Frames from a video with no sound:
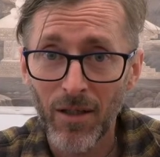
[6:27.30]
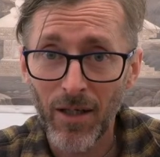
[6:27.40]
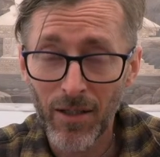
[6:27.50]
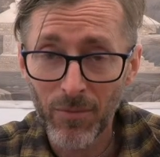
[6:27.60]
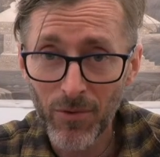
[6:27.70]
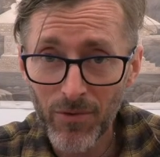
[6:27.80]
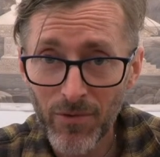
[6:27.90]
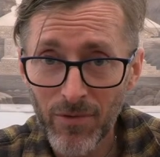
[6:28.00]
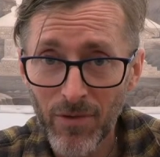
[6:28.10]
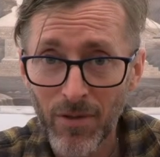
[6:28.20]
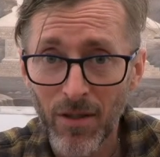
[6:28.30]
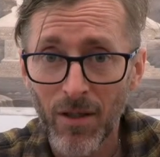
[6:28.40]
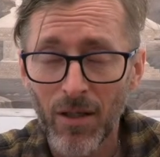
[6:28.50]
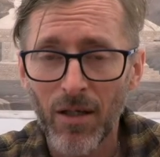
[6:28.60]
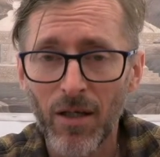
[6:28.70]
animals,
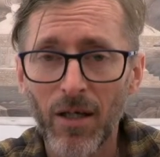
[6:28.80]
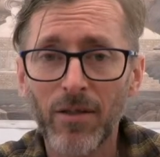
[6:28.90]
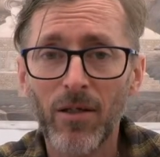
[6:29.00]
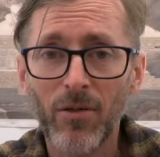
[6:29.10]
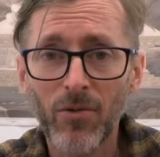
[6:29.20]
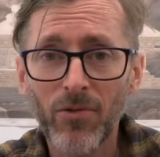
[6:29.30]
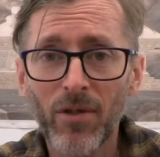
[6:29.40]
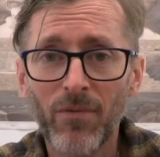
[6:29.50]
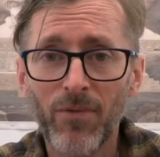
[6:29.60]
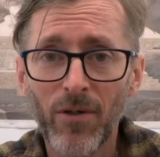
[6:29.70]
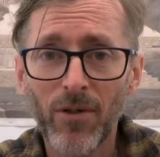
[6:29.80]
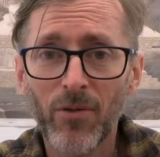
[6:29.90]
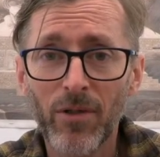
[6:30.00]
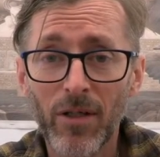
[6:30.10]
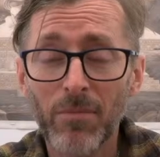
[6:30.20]
and they're also very
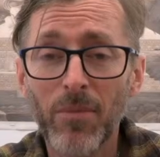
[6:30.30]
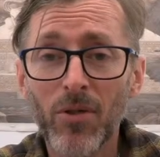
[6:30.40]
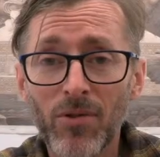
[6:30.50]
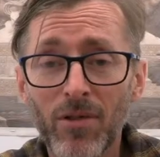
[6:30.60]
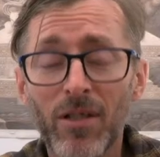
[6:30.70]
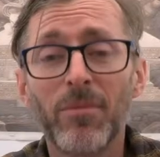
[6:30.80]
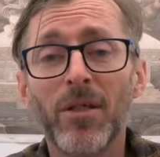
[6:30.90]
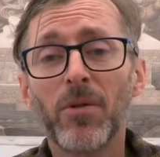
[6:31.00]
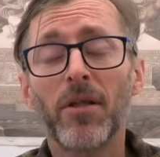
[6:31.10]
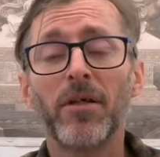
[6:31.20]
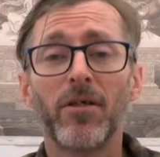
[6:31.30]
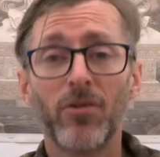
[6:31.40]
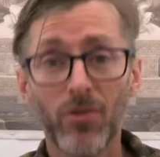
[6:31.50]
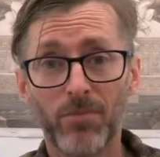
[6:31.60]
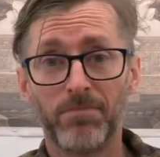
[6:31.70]
good at emotionally manipulating
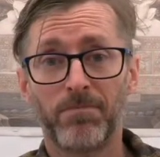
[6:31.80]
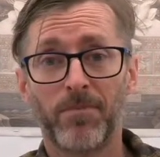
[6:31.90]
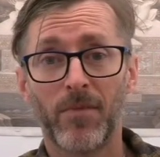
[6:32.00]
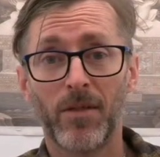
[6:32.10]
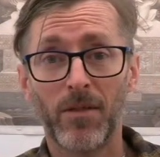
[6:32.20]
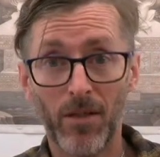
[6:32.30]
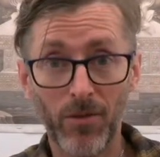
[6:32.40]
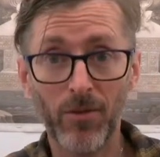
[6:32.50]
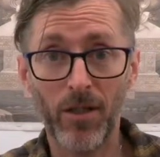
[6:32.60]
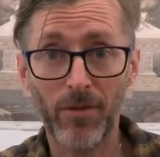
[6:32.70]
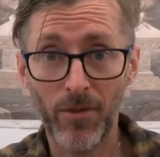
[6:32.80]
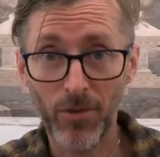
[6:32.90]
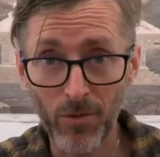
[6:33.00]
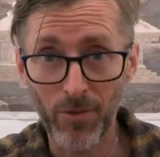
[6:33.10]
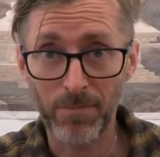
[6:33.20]
you, the owner, the
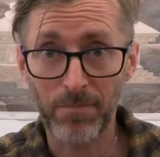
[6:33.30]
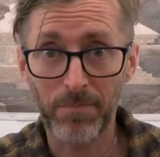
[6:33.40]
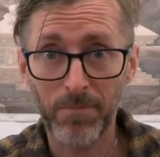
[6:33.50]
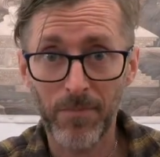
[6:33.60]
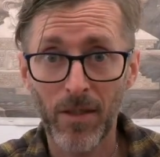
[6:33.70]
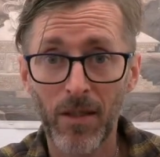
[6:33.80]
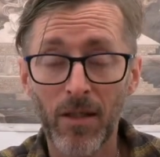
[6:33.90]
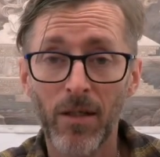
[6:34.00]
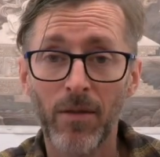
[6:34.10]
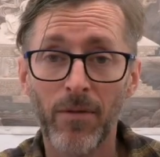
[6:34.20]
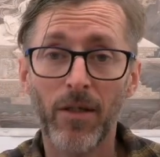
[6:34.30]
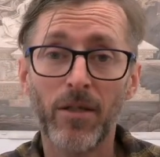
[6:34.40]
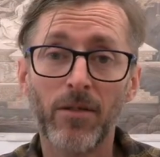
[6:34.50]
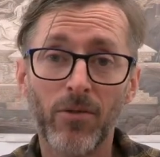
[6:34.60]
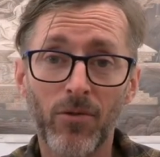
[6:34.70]
human.
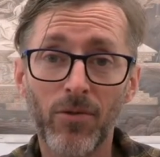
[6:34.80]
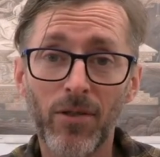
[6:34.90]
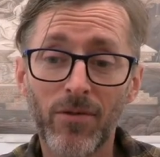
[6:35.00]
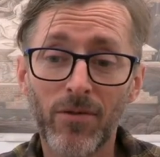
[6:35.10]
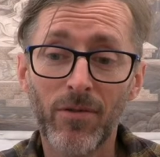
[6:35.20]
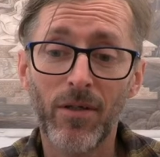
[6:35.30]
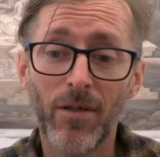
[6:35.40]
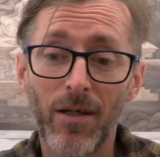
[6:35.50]
They do this